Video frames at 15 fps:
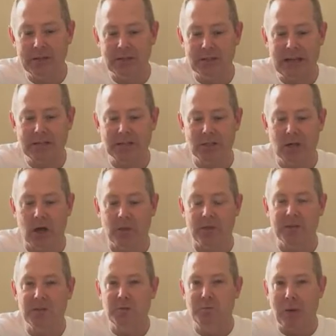is actually called
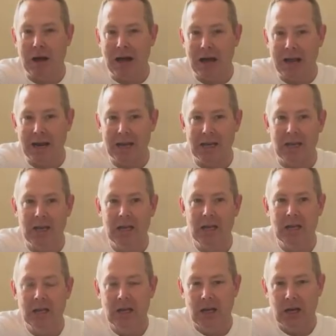the spine
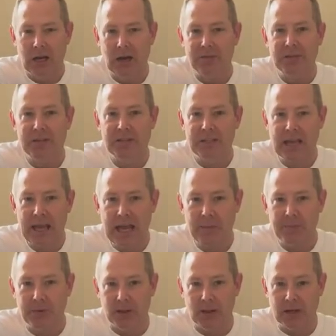of the
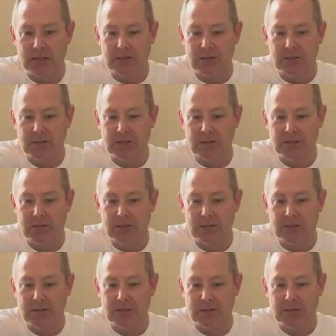scapula.